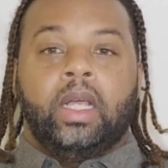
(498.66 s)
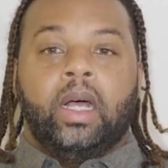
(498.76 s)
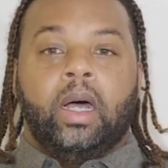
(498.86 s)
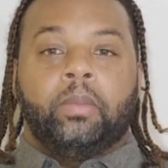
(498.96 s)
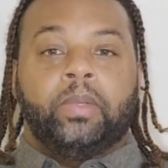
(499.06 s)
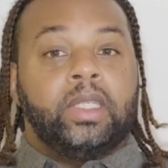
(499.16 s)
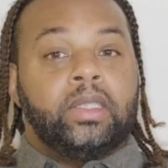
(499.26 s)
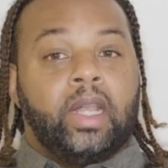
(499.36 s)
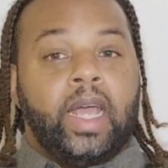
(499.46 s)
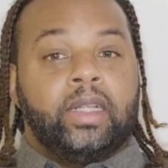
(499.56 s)
Uh,
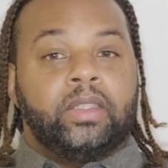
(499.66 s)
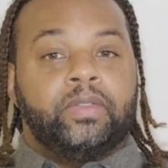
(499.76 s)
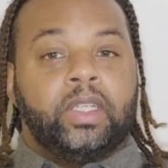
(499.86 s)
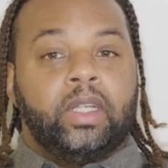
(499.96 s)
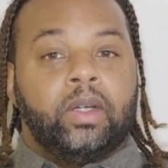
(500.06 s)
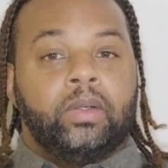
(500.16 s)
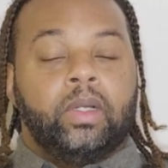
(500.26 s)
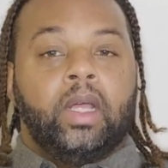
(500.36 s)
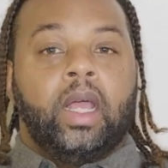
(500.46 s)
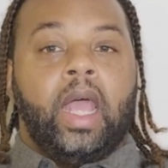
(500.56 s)
please like this video
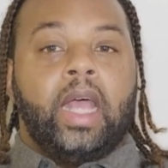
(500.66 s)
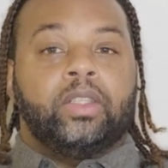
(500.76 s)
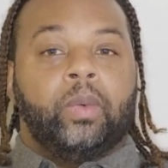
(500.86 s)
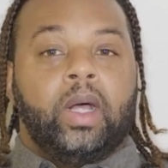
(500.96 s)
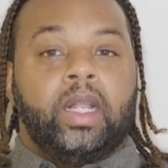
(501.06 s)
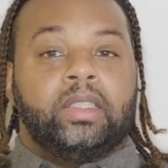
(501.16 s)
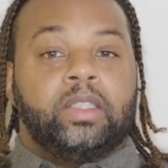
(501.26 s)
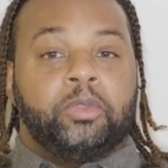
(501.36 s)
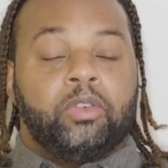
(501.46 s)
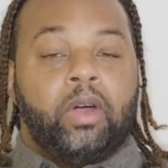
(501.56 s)
as well as
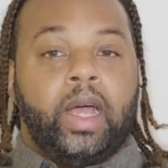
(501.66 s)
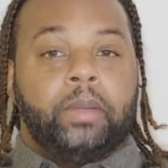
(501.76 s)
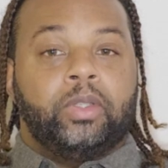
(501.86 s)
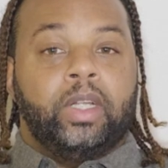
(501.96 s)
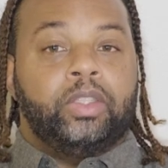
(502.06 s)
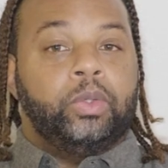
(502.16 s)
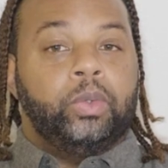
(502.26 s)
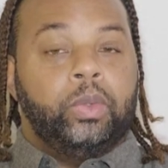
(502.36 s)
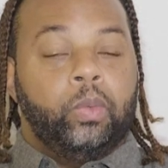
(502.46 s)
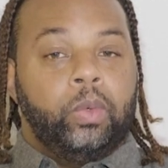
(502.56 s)
subscribe so that you
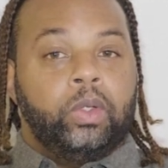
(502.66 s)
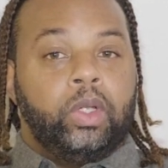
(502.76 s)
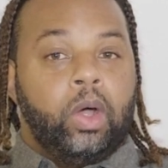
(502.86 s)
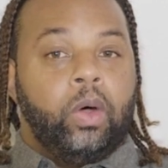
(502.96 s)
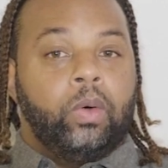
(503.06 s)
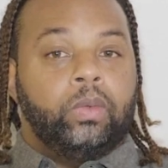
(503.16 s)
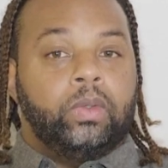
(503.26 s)
will know